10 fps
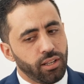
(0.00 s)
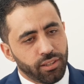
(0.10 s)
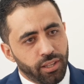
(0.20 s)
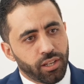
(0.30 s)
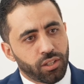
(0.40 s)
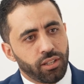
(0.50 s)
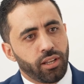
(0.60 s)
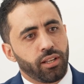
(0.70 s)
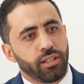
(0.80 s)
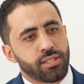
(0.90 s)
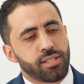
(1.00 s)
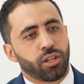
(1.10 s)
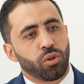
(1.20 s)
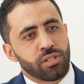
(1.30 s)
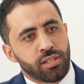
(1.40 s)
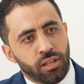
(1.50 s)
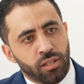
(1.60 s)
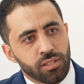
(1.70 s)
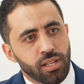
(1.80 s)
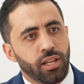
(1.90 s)
let's say,
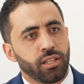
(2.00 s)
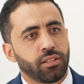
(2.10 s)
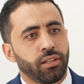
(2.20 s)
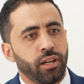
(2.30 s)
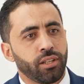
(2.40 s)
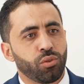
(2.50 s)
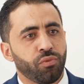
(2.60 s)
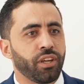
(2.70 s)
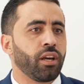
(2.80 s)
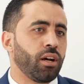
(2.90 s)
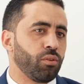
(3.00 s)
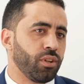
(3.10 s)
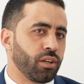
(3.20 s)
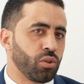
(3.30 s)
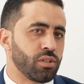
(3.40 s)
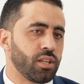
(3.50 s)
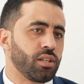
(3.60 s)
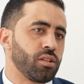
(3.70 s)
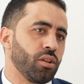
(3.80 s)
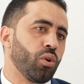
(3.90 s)
concerns, and try to figure out their
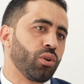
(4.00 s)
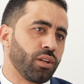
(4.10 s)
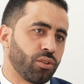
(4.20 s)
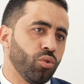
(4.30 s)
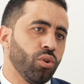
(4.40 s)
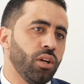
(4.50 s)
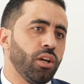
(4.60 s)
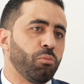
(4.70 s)
concerns in order to